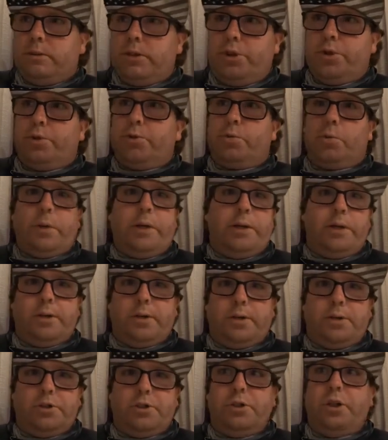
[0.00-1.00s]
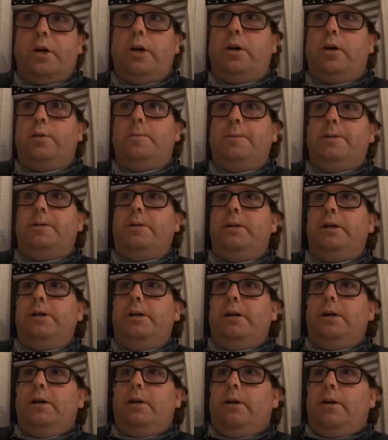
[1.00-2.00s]
career or job, and
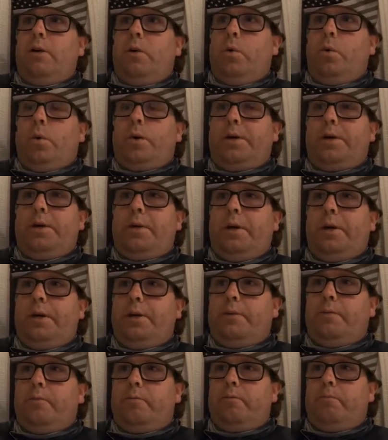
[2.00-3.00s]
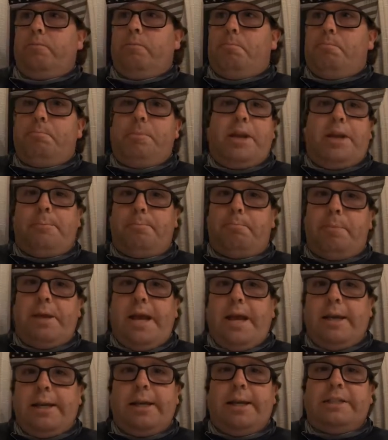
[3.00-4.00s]
or you can make
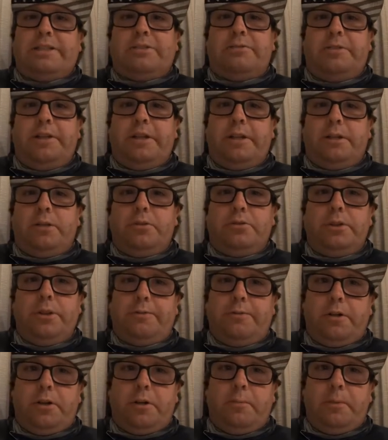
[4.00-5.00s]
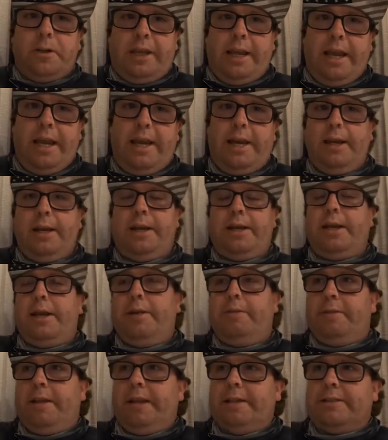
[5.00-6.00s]
badass vehicles if you're a
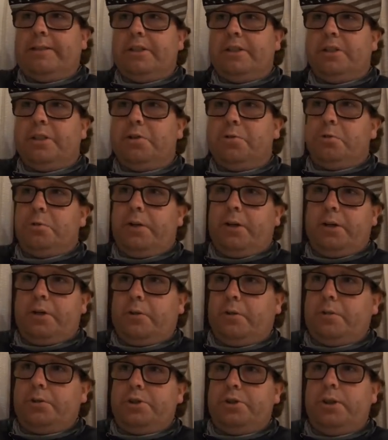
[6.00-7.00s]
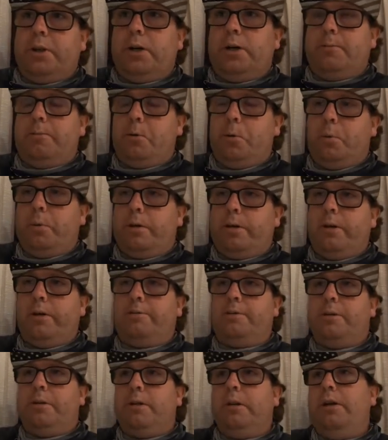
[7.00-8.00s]
mechanic, if that's your career or job or
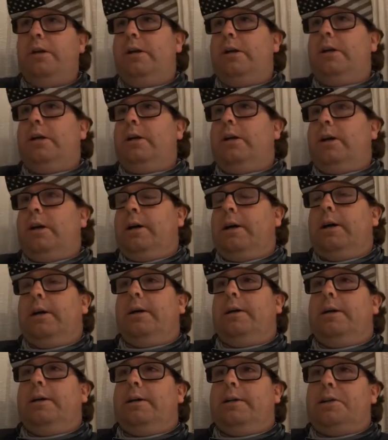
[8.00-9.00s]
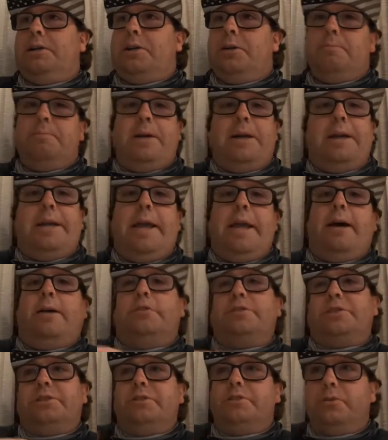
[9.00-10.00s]
whatever. You can make
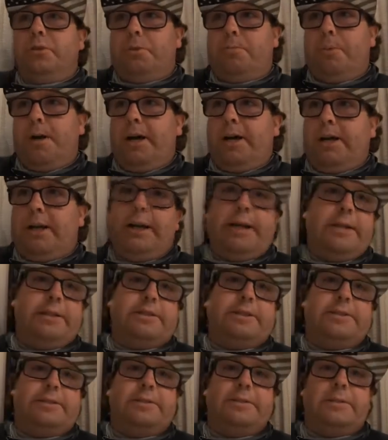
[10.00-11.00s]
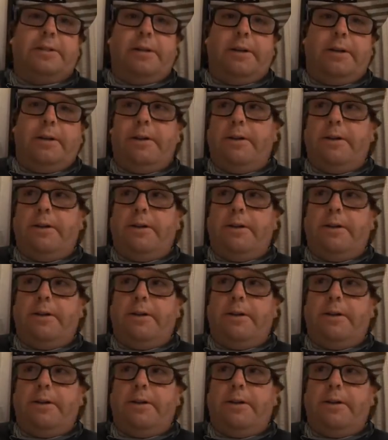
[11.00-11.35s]
houses look badass